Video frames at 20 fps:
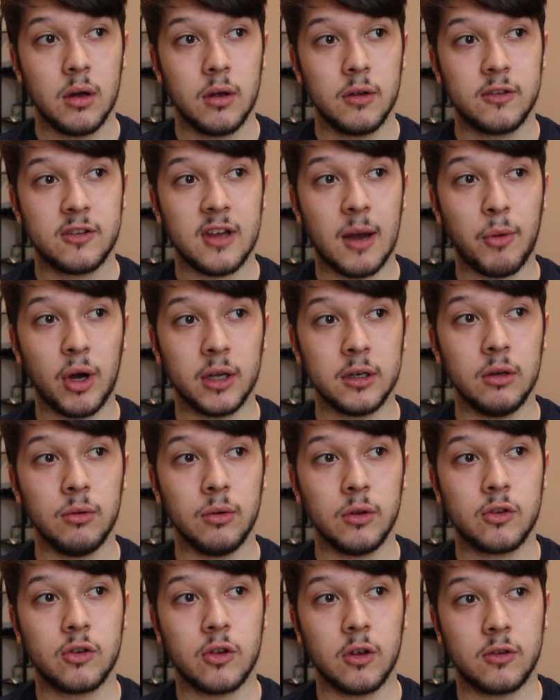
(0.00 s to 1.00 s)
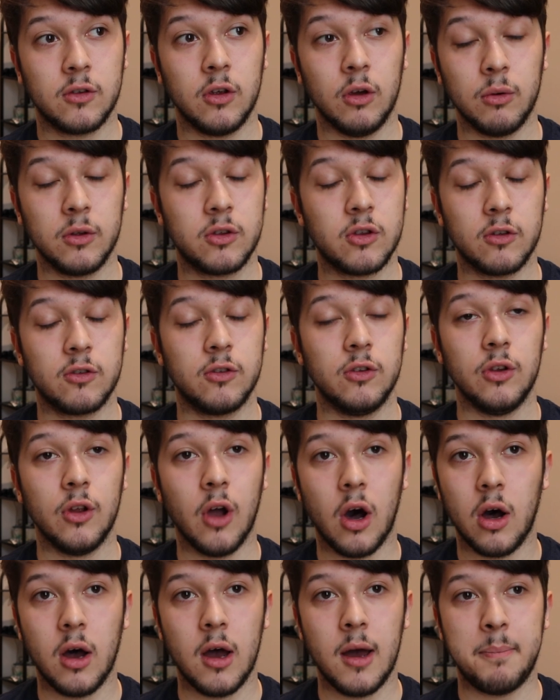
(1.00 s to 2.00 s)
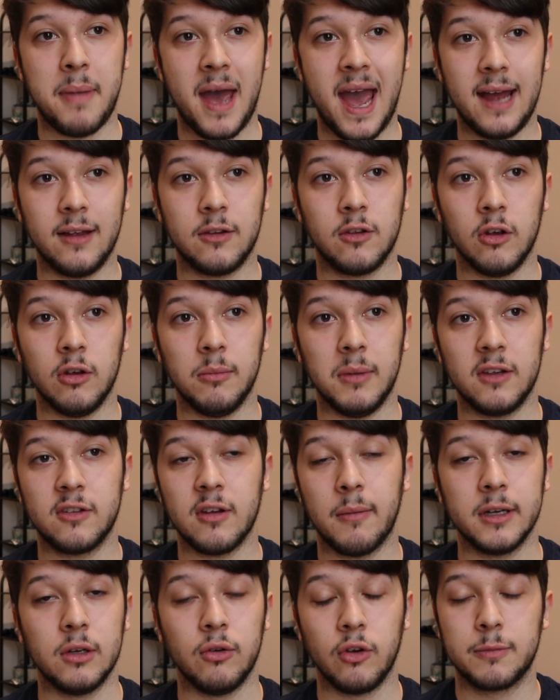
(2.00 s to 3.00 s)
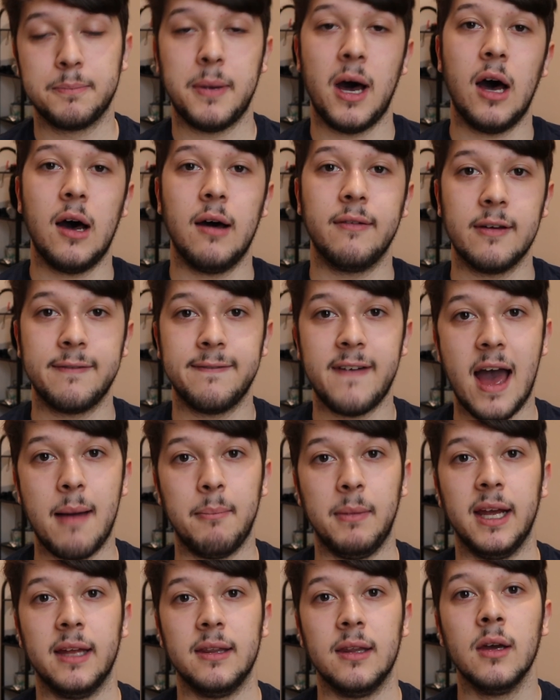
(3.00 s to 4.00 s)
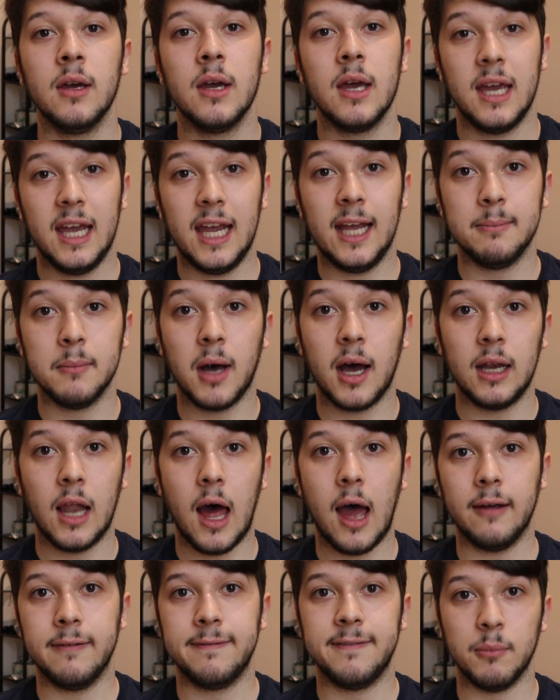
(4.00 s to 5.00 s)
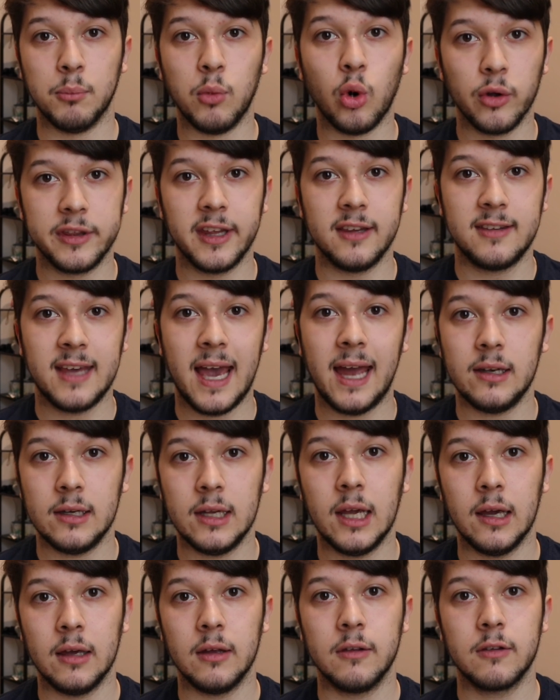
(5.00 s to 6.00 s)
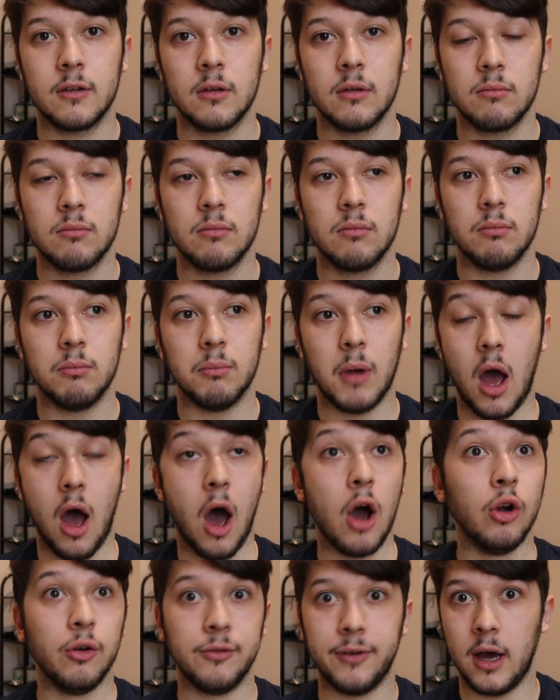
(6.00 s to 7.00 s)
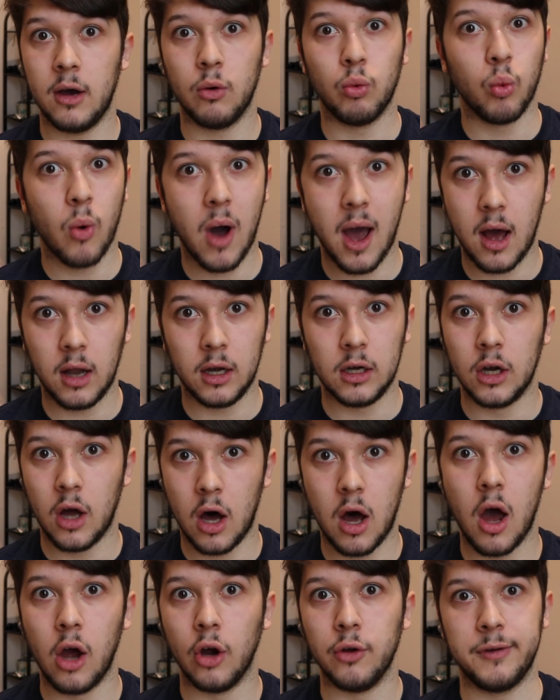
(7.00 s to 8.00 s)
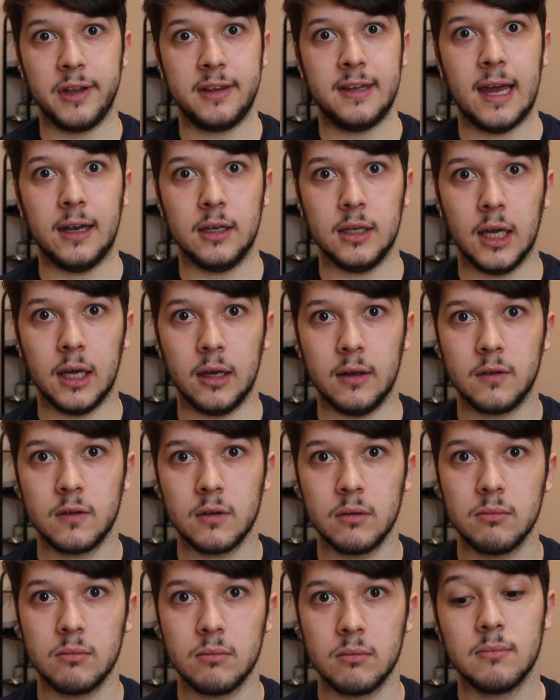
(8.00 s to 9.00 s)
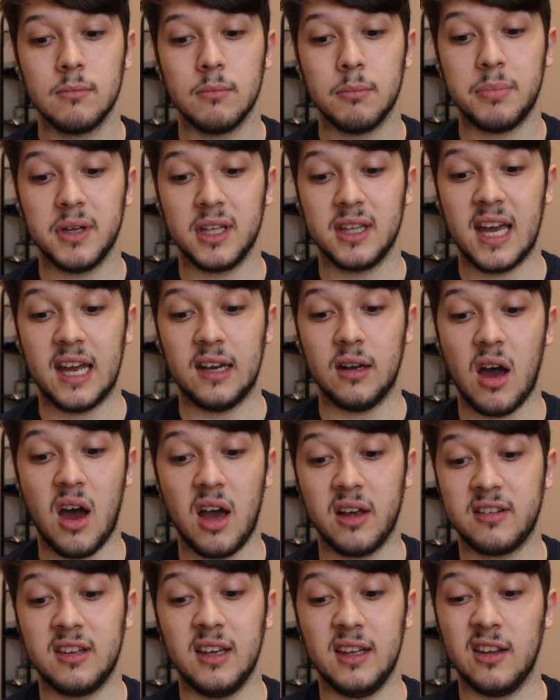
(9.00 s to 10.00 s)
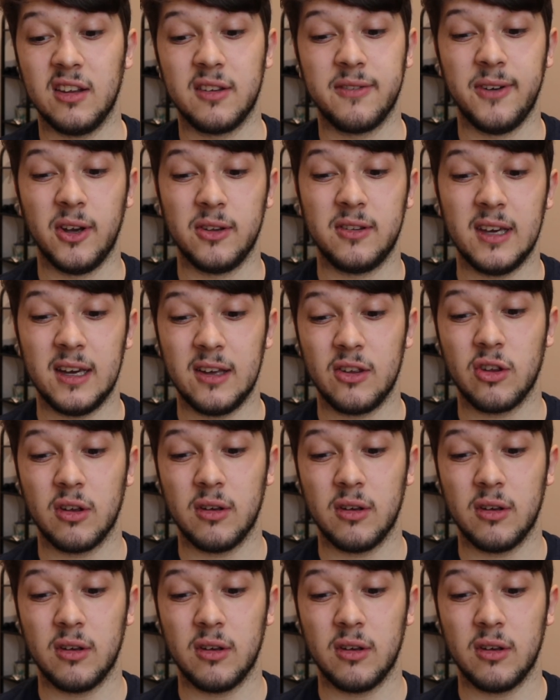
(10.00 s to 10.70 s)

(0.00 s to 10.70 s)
someone who was just not a pet to me, someone who was part of the family and in my life for more than 10 years. A lot over 10 years. But then I see this footage